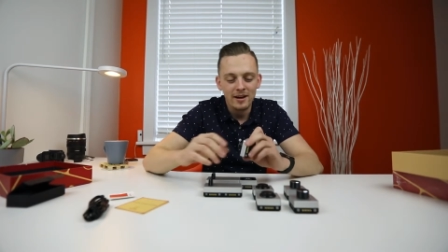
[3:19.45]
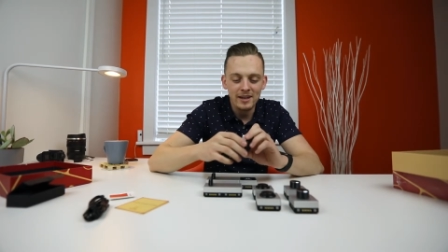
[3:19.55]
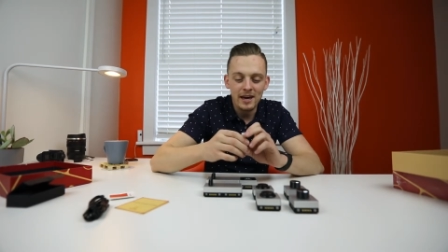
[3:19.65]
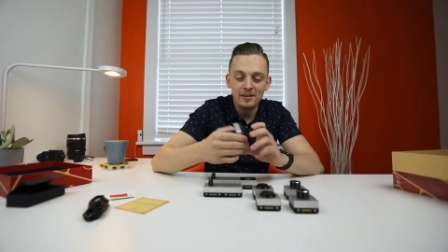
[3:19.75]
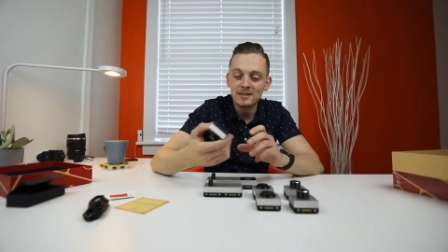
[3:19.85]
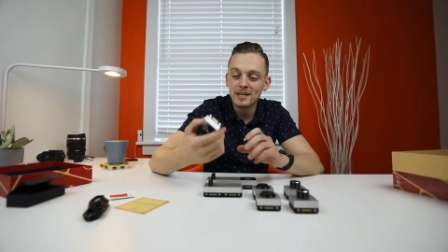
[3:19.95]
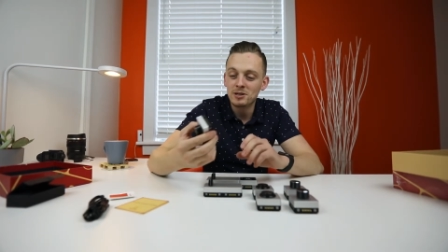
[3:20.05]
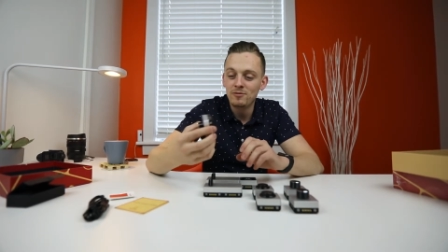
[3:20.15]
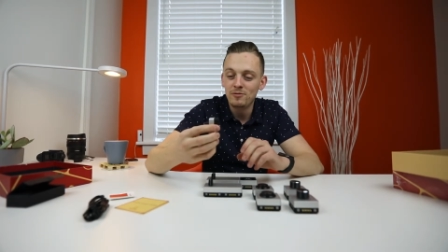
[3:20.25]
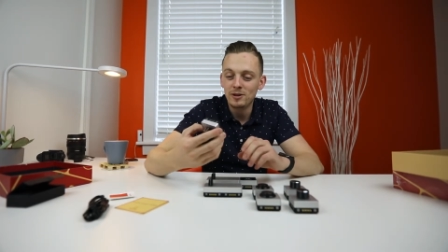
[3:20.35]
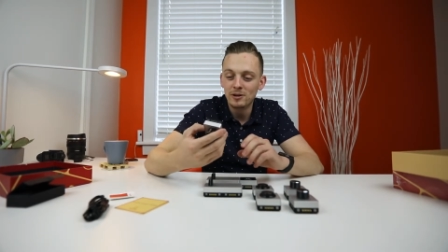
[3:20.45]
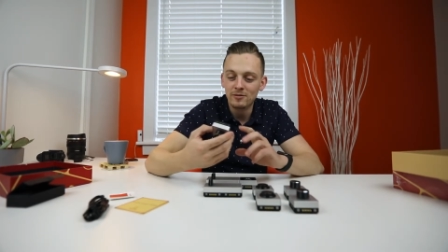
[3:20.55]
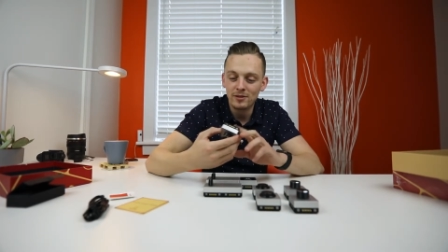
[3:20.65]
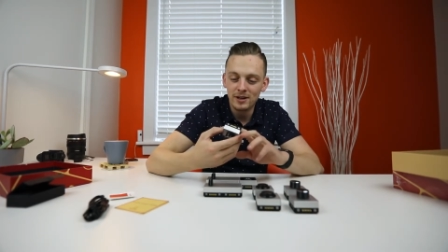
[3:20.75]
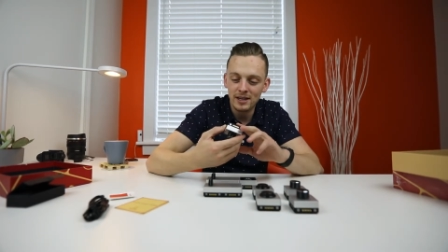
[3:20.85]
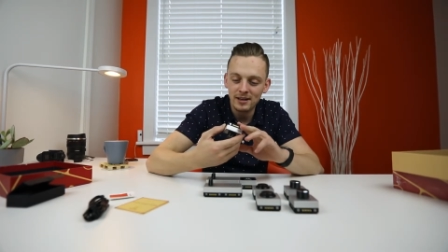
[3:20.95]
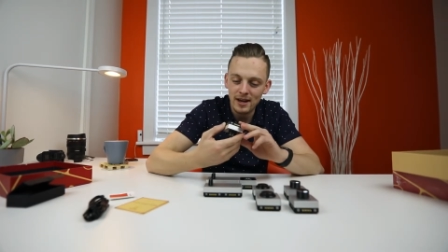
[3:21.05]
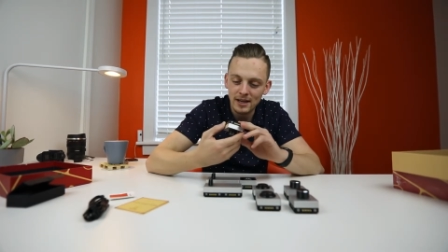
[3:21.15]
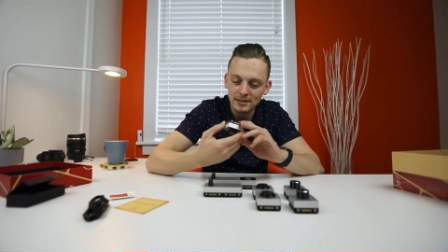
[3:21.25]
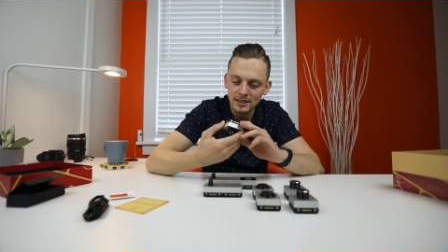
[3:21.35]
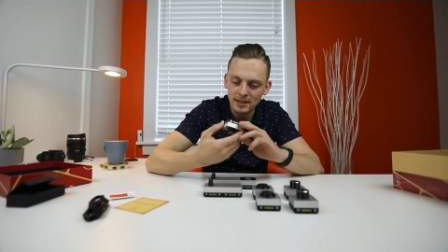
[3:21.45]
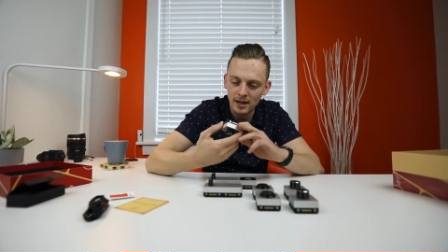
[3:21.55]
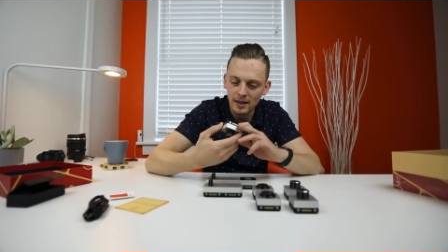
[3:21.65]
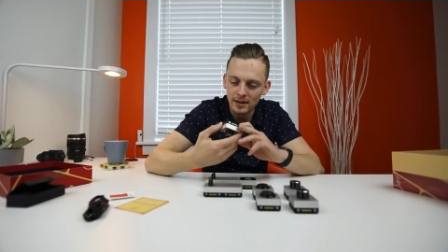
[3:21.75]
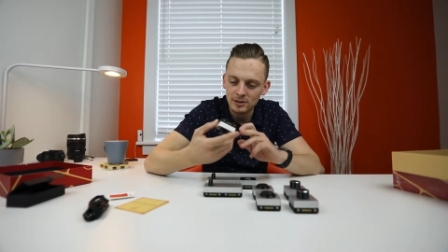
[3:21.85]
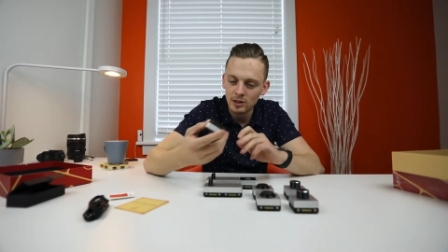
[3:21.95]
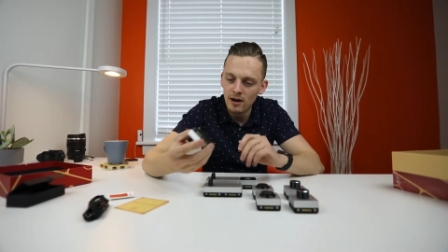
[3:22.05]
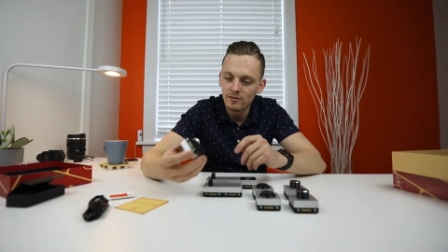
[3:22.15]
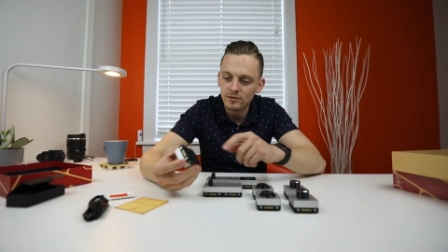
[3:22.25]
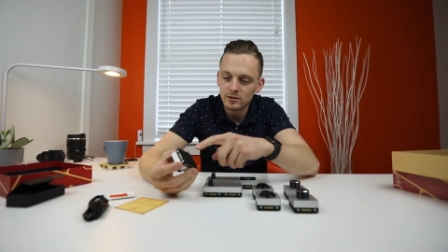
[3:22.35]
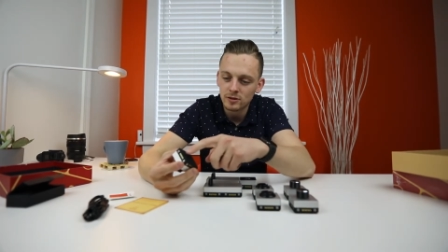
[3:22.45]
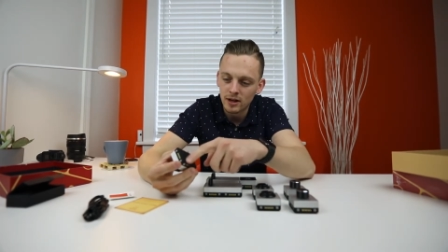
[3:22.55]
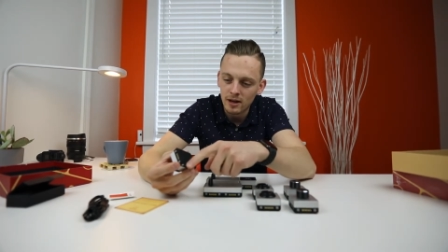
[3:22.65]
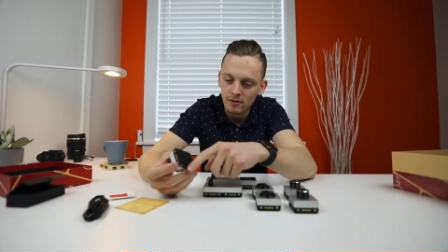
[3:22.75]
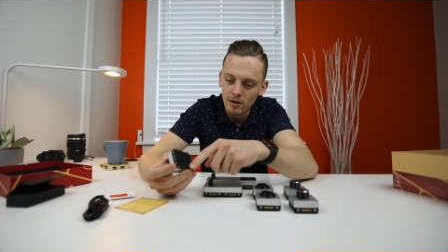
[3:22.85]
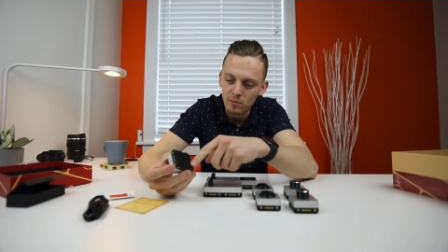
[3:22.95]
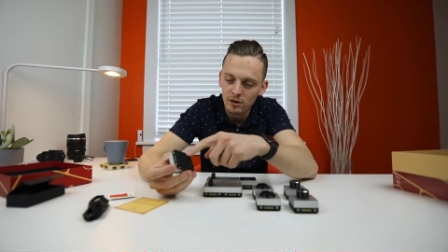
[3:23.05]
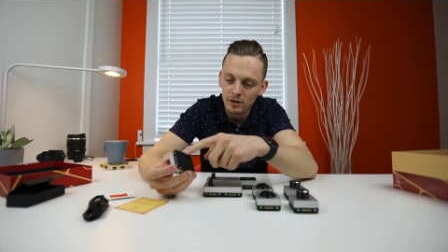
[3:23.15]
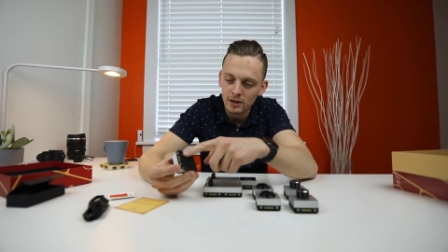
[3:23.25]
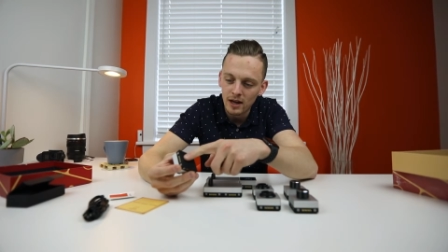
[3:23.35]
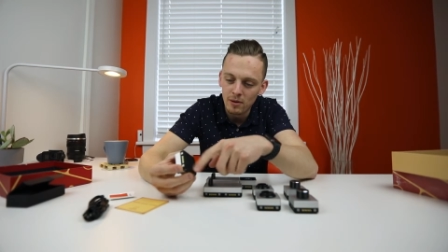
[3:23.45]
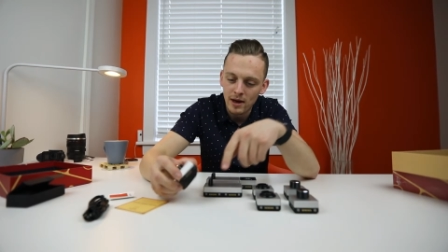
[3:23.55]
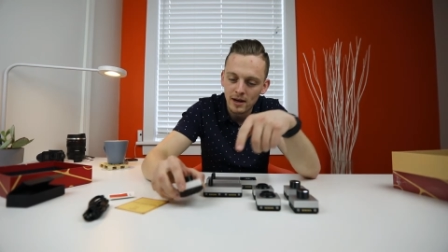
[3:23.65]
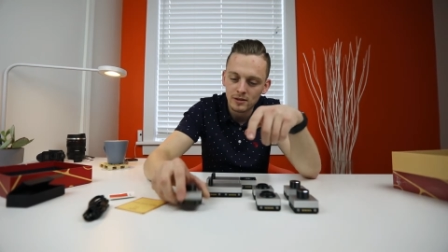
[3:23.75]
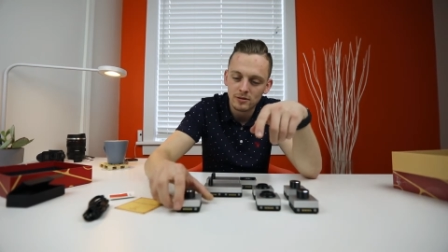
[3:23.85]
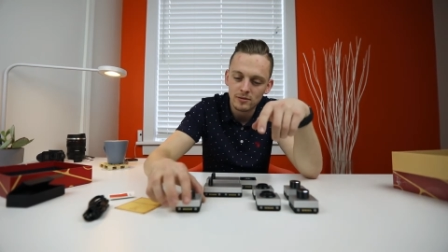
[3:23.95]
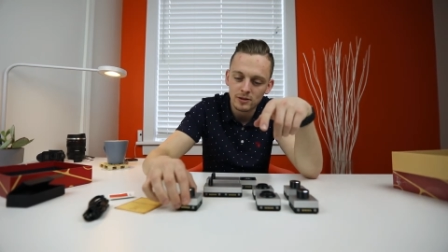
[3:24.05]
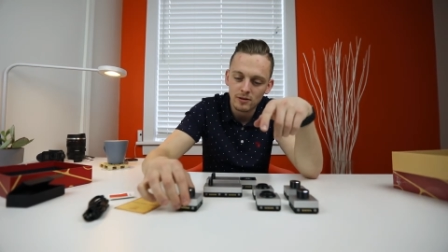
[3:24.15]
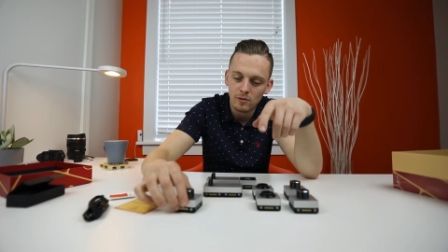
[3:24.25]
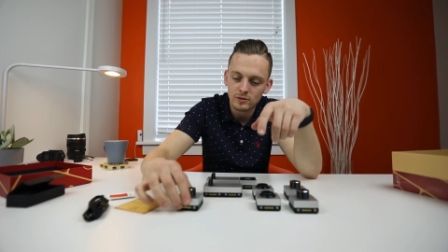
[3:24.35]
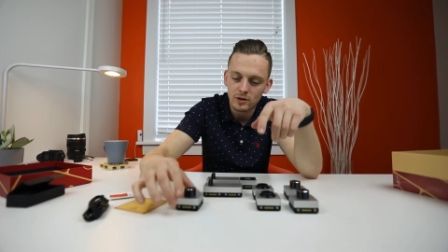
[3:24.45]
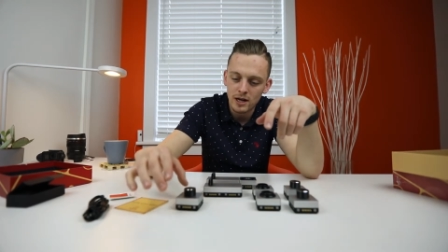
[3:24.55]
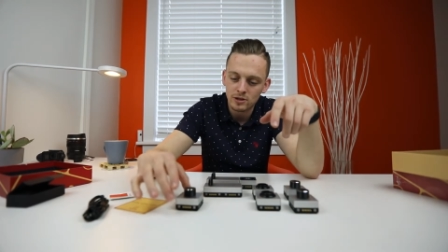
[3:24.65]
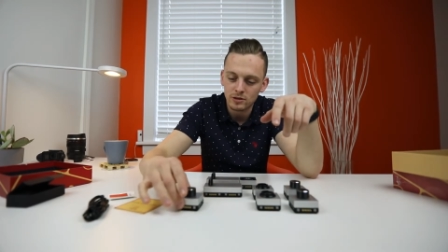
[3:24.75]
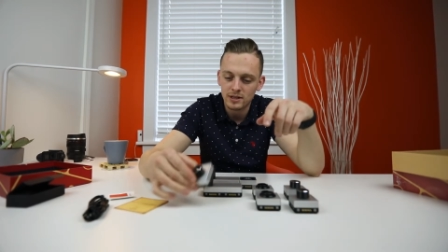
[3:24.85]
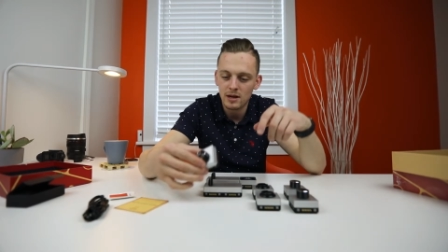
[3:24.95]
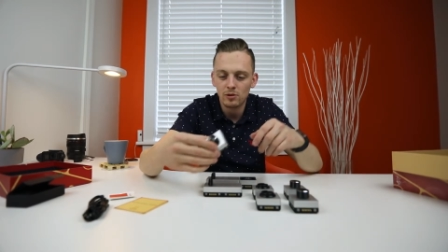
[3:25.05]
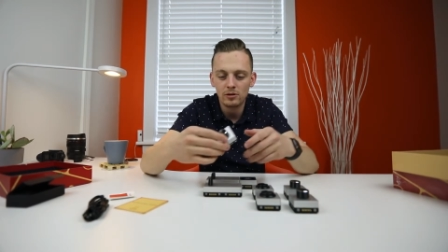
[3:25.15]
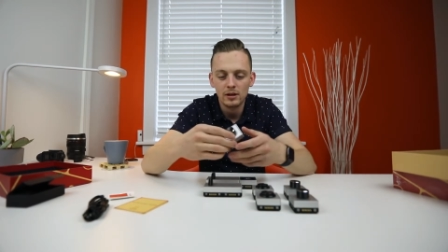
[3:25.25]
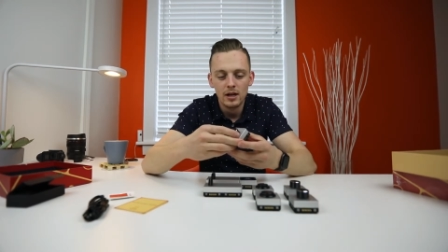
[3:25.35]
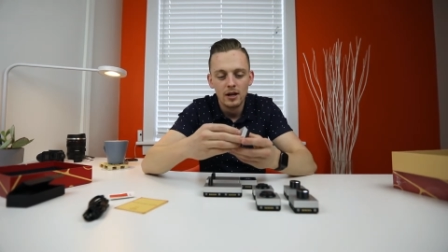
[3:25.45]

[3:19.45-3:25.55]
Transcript: Yeah, these actually feel very nice. And they got like a soft, so they got a rubber kind of padding to them so they won't scratch your table.